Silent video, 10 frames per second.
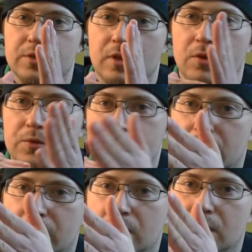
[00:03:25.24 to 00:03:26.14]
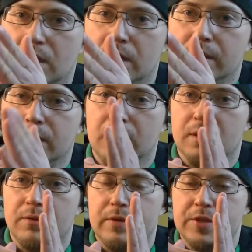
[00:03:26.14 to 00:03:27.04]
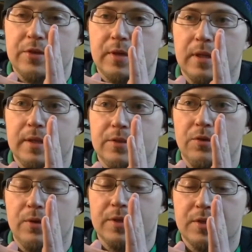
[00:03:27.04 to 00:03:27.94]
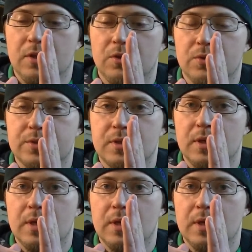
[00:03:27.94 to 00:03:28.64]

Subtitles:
closed on the recirculate door is closed,